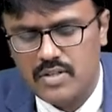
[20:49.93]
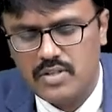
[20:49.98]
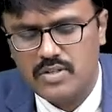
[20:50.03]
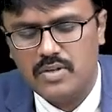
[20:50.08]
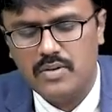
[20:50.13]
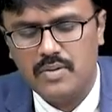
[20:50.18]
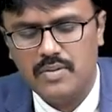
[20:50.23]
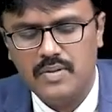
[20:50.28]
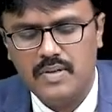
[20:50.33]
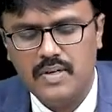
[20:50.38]

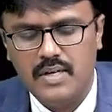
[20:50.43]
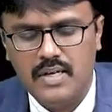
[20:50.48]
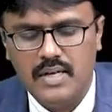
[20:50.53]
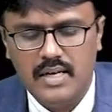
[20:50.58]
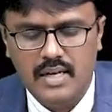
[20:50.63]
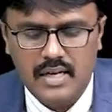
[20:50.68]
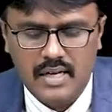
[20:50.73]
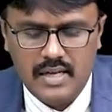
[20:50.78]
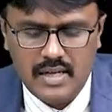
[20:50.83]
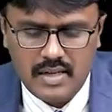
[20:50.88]
So
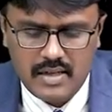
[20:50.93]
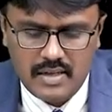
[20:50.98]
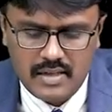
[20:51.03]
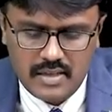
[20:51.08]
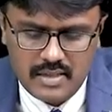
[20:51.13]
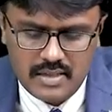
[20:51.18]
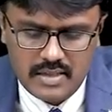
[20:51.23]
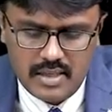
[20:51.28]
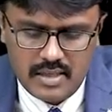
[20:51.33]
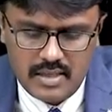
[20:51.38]

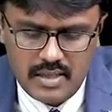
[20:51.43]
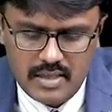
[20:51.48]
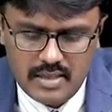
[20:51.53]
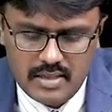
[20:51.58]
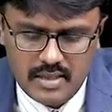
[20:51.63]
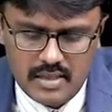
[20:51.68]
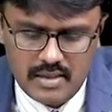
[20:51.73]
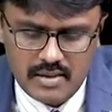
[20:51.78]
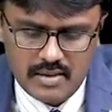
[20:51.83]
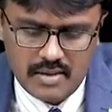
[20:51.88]
this is the
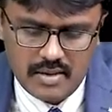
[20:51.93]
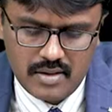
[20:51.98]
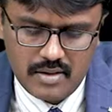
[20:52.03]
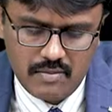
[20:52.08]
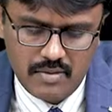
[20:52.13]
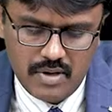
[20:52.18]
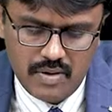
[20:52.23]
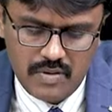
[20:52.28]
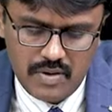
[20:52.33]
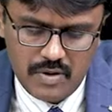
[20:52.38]
reason
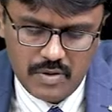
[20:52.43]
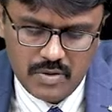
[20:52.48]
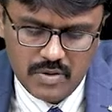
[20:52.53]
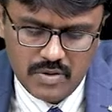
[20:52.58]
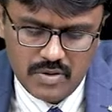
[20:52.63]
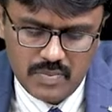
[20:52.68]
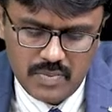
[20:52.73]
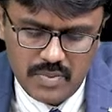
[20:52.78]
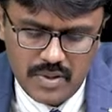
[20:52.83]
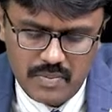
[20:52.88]
when we
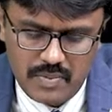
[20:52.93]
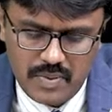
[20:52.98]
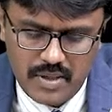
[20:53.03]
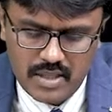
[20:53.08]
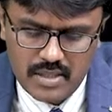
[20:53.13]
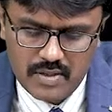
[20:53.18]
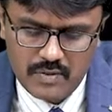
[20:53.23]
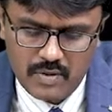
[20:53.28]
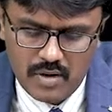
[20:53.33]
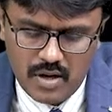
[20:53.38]
use
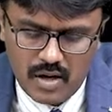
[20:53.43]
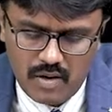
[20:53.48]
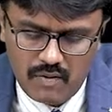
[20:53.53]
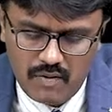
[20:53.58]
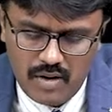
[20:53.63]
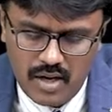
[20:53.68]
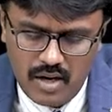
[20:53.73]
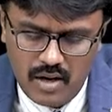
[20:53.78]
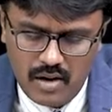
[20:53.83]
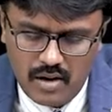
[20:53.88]
PPIs for a
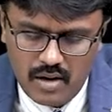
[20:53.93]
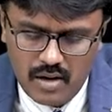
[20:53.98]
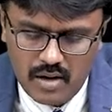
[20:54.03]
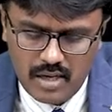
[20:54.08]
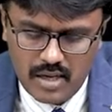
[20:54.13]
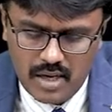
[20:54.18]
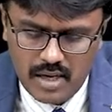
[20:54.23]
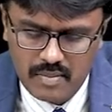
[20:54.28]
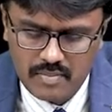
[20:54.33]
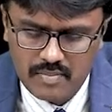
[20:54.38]
very long
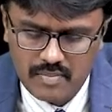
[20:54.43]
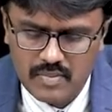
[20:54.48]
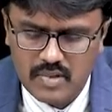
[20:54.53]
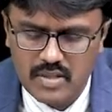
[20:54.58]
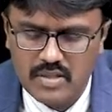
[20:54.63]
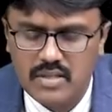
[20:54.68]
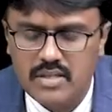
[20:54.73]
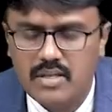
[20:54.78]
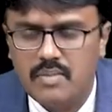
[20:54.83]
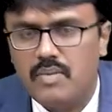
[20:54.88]
time,
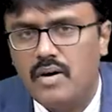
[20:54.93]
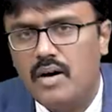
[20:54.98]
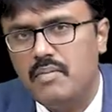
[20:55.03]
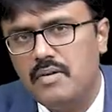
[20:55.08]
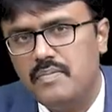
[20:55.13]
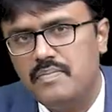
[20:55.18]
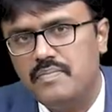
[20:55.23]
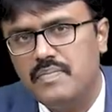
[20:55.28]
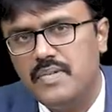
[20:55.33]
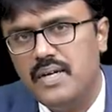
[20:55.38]
this is the
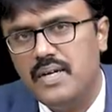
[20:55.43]
problem.